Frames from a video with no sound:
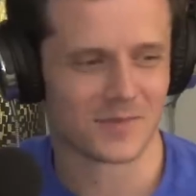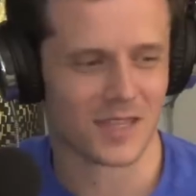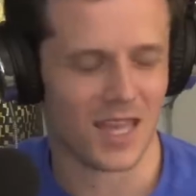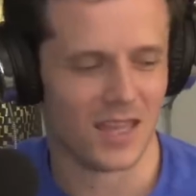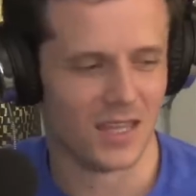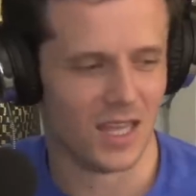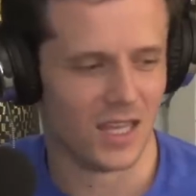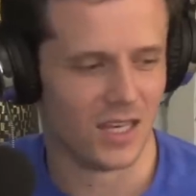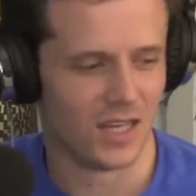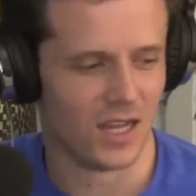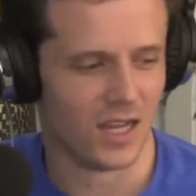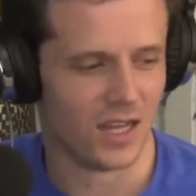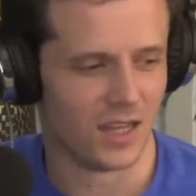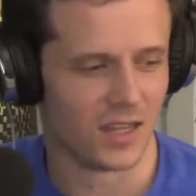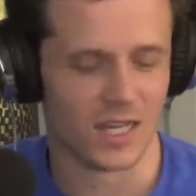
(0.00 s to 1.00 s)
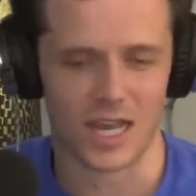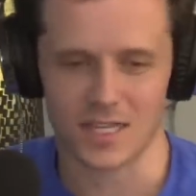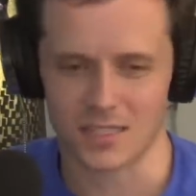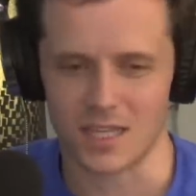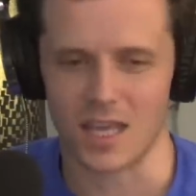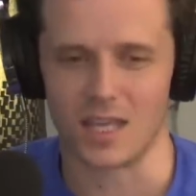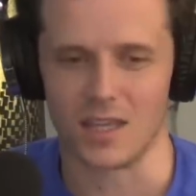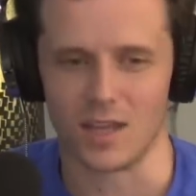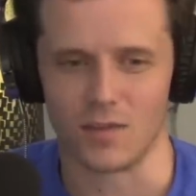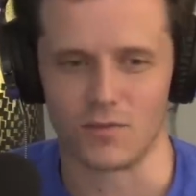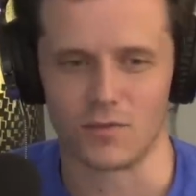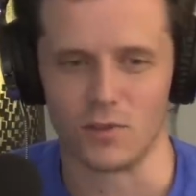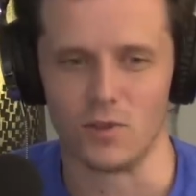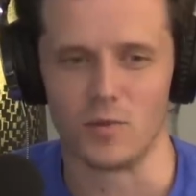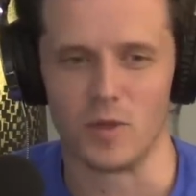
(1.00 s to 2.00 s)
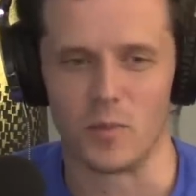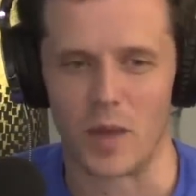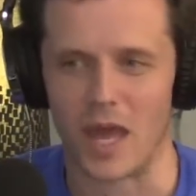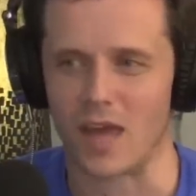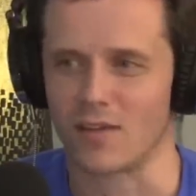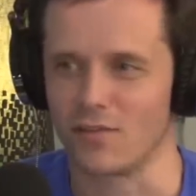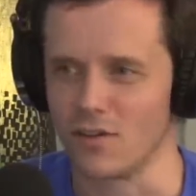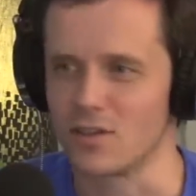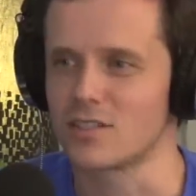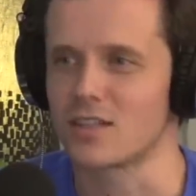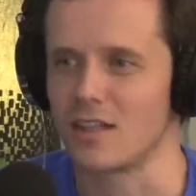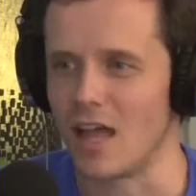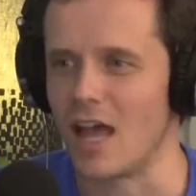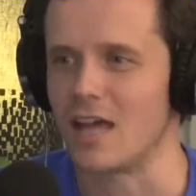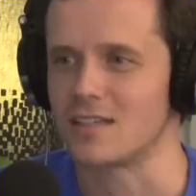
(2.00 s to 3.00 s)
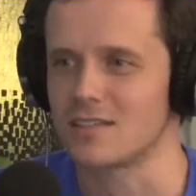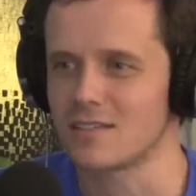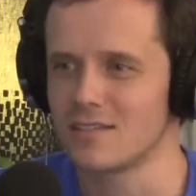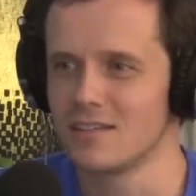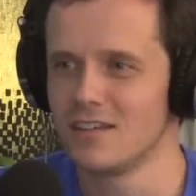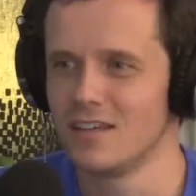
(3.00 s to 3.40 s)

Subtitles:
And then the next day, they flew me back first class.